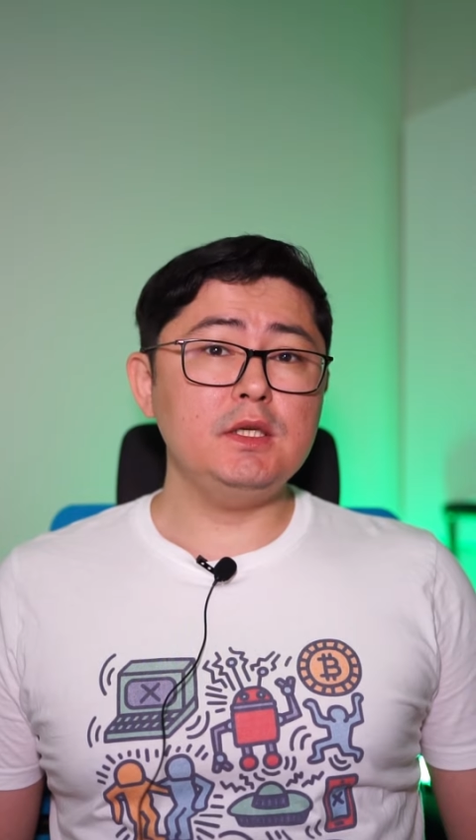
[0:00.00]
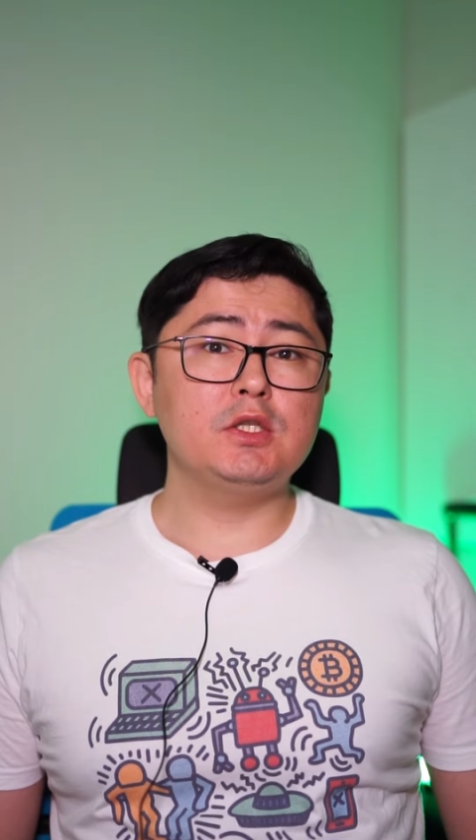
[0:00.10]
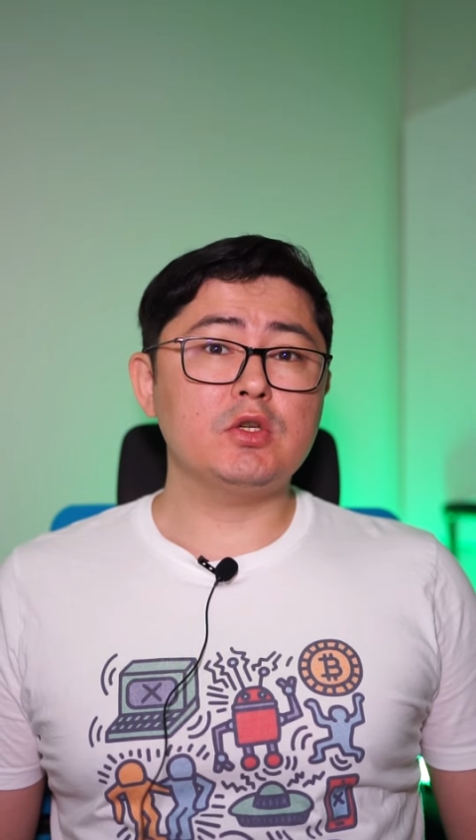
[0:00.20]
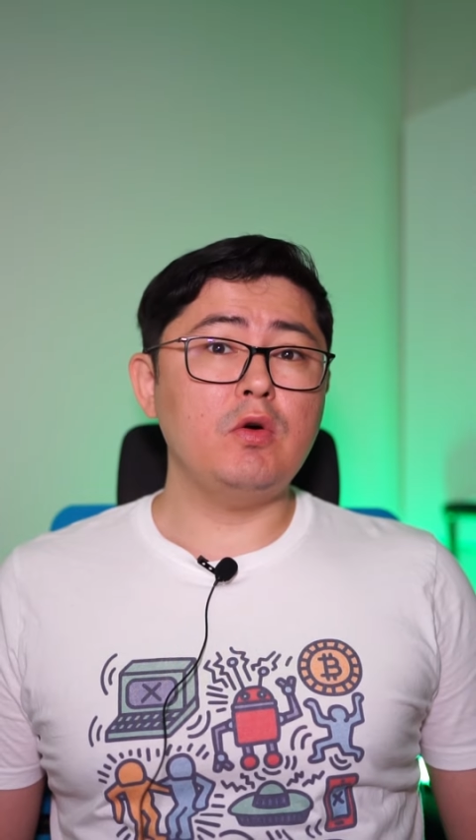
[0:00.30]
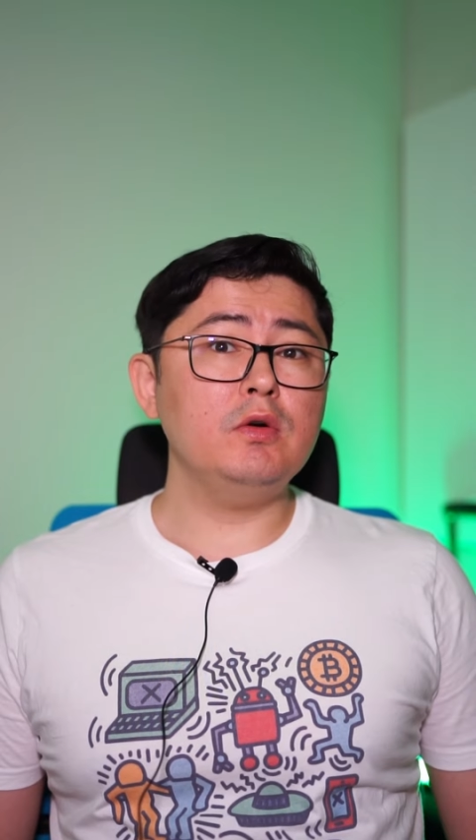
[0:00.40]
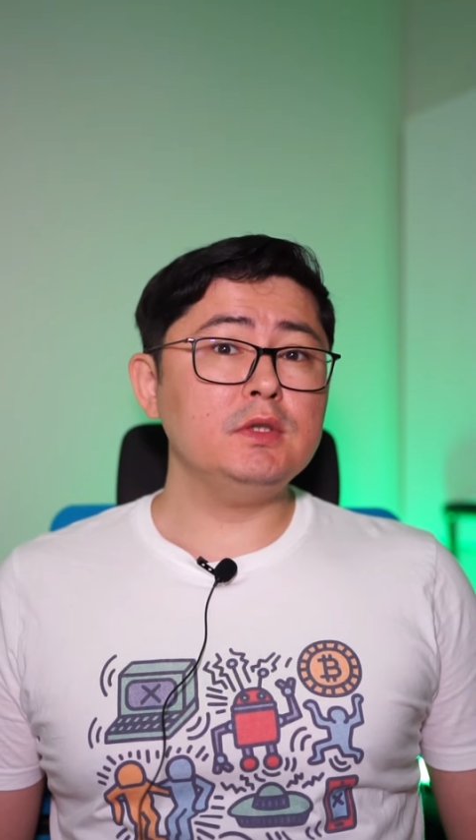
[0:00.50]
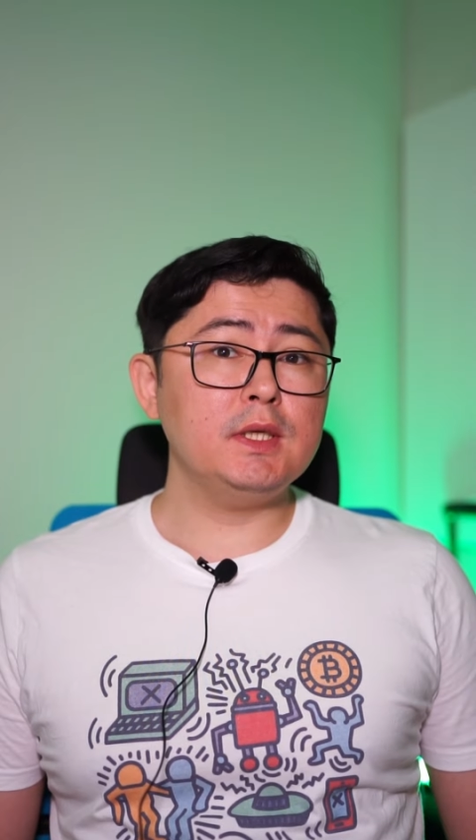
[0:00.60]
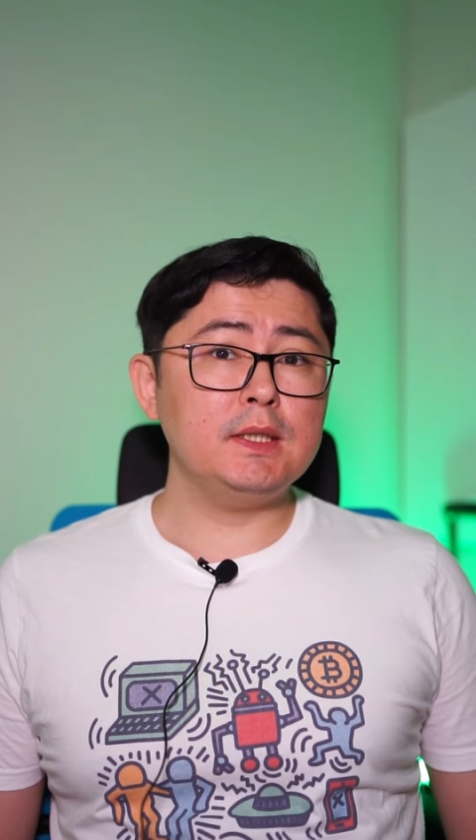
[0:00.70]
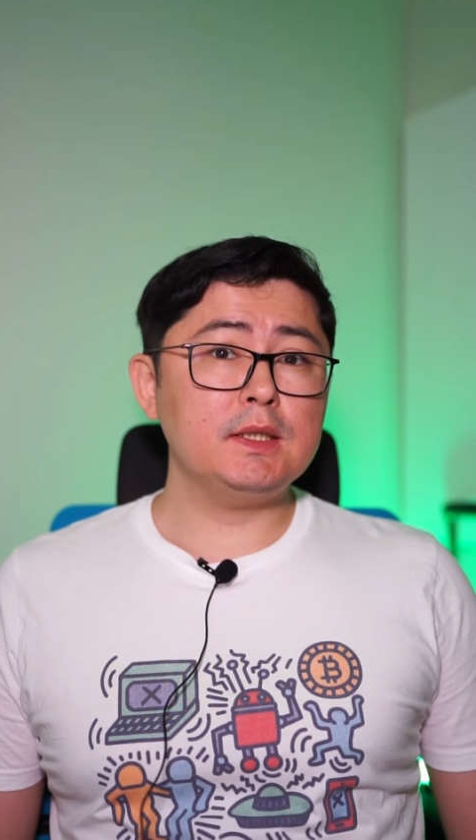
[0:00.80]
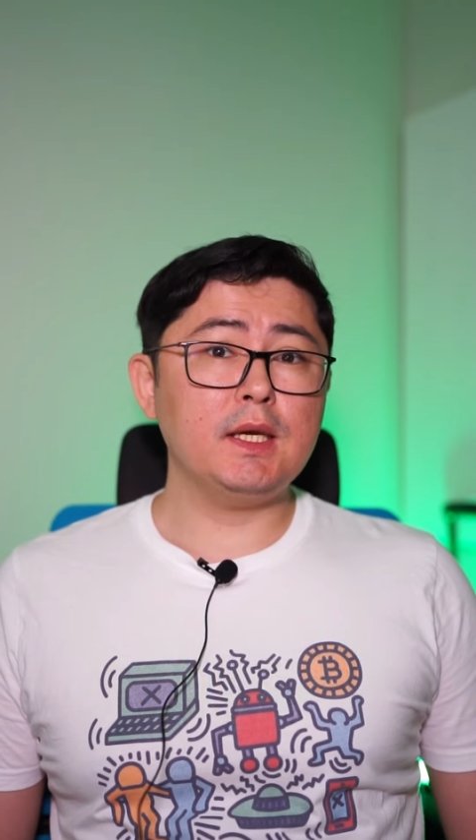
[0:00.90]
its
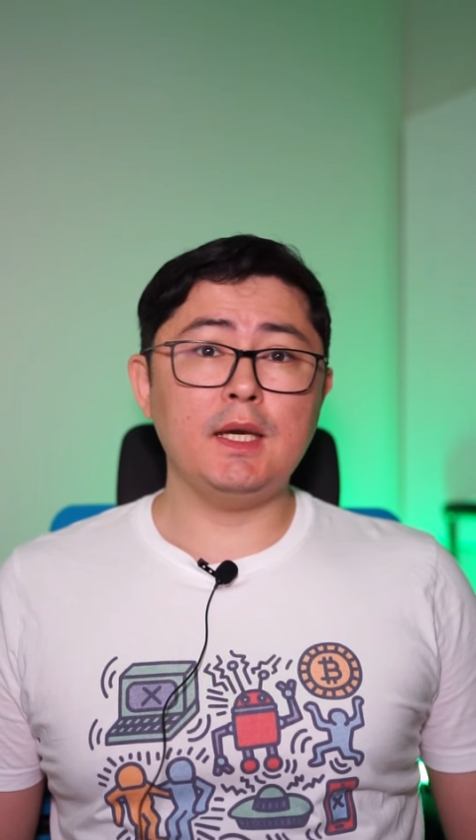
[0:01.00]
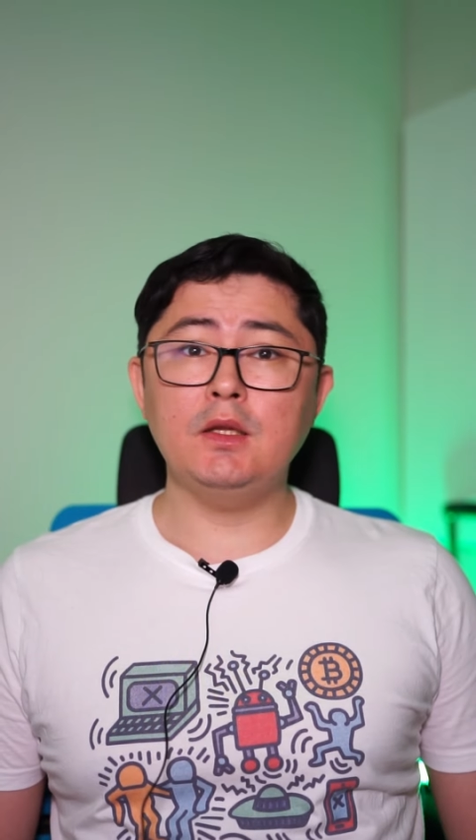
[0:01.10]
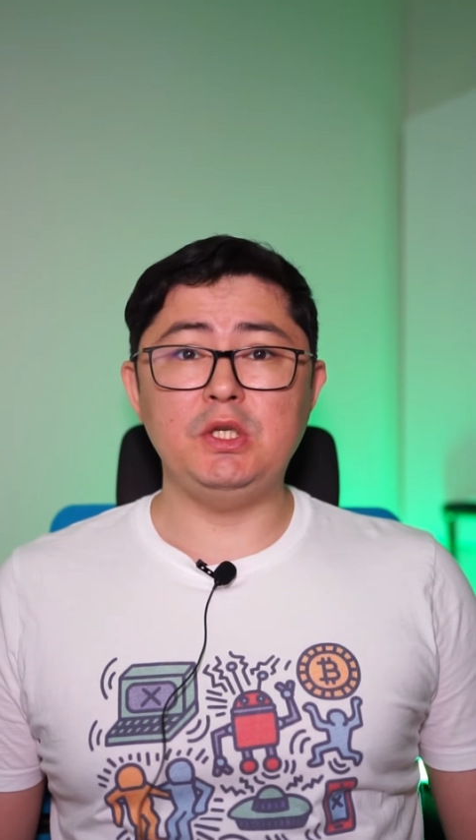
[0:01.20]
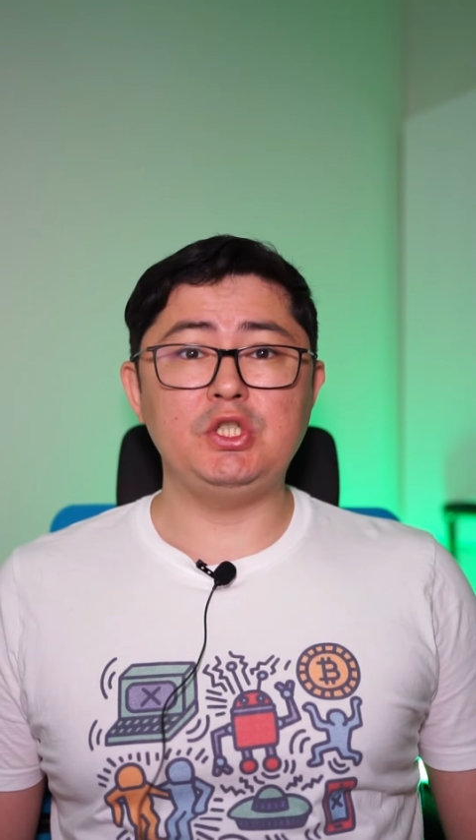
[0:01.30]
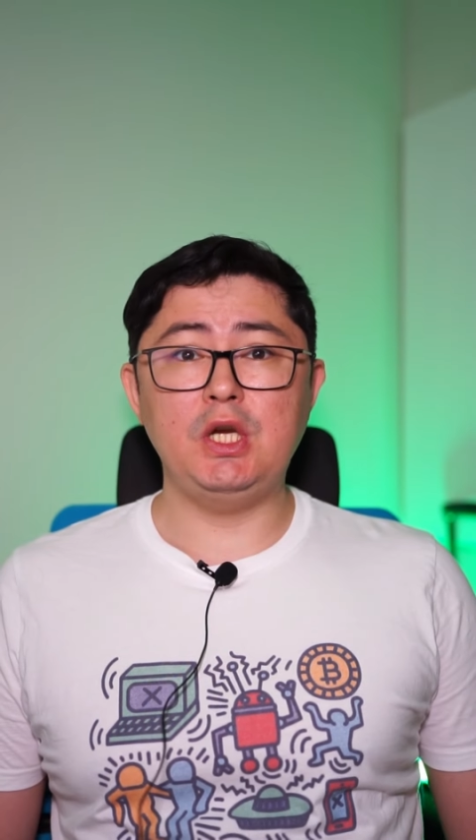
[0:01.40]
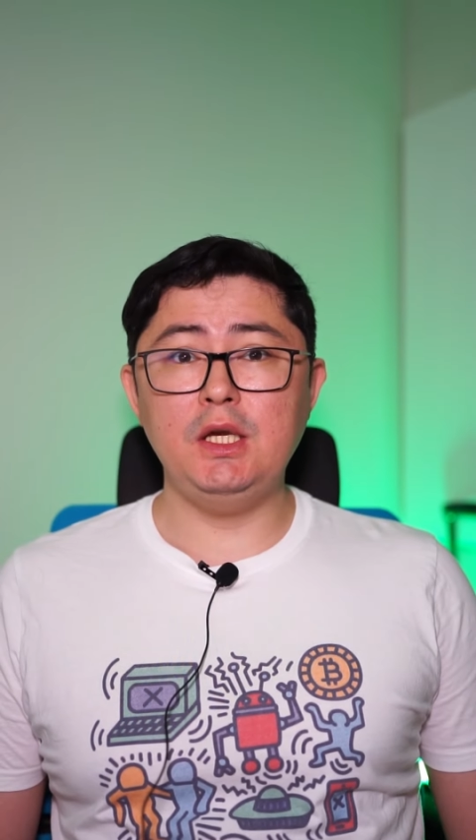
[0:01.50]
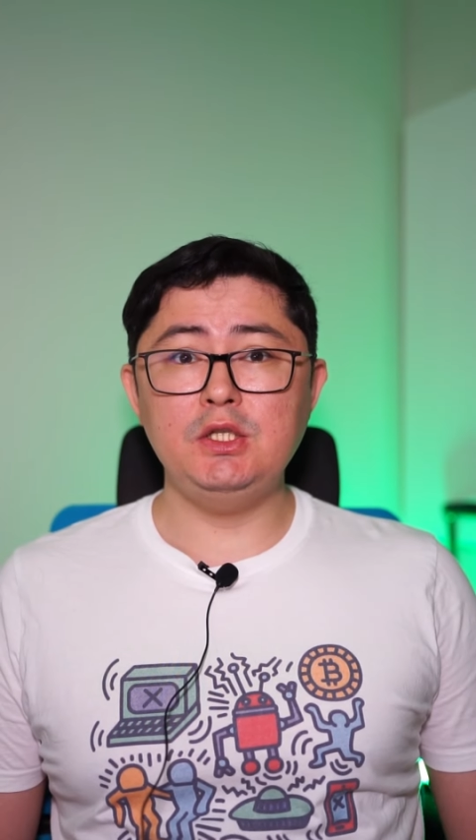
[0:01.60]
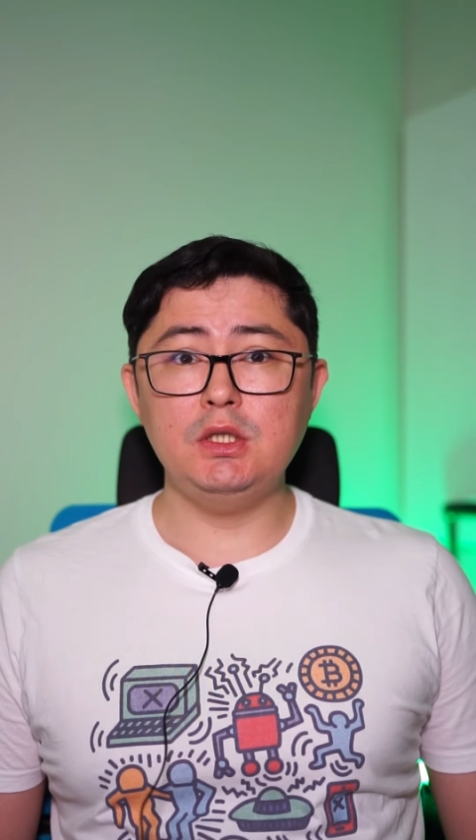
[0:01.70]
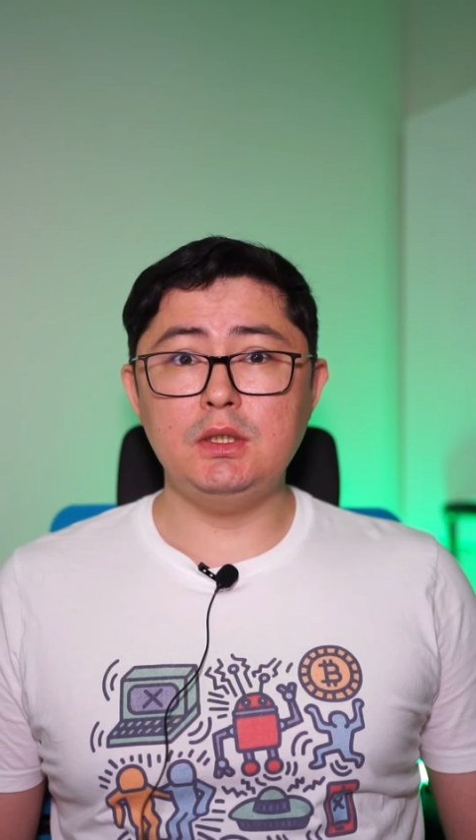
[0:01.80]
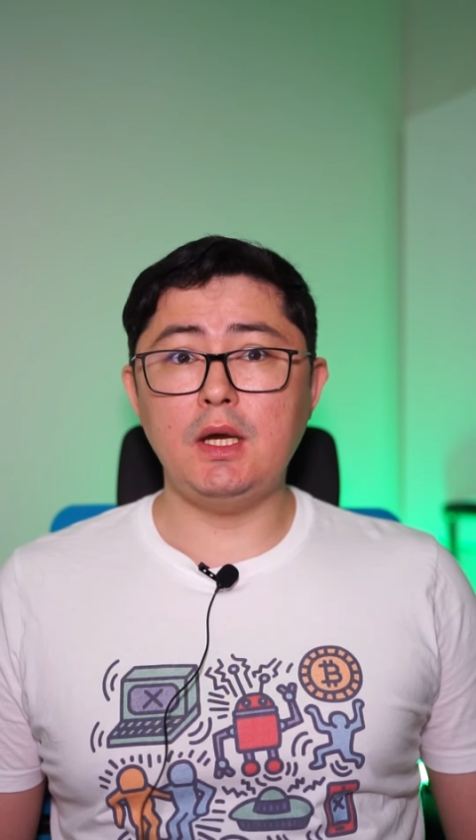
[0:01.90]
content can be changed